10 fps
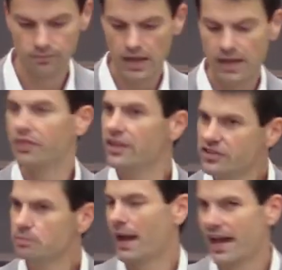This
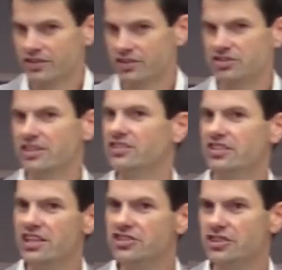passage is
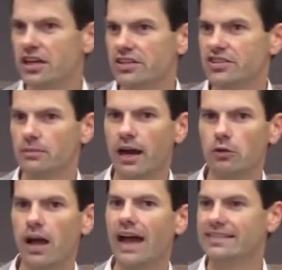teaching us about
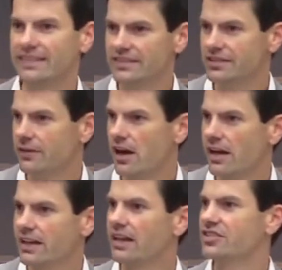
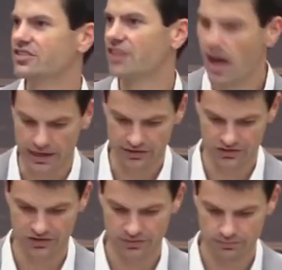identifying sides.